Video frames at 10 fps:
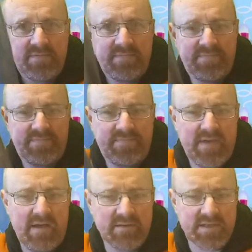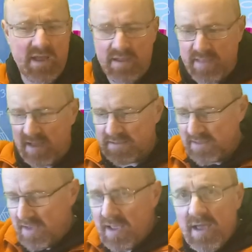felt like that.
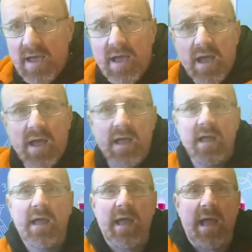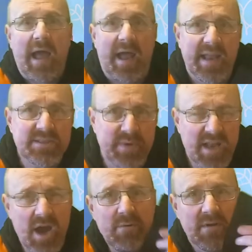And as we
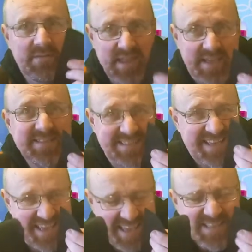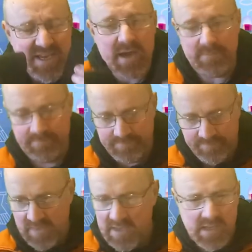know, this is a heater.
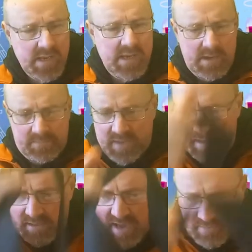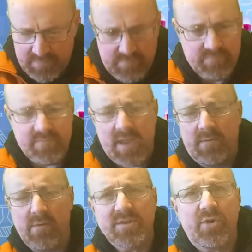Now
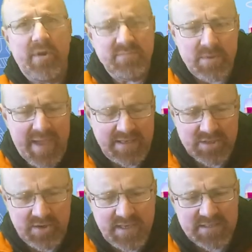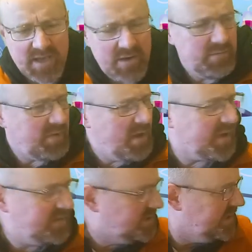we want to crimp some ends on it, so I'm
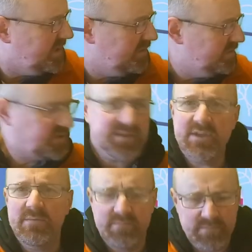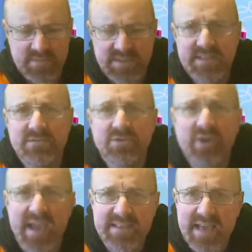going to use some
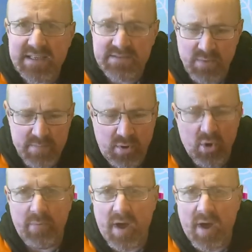trays out of my pork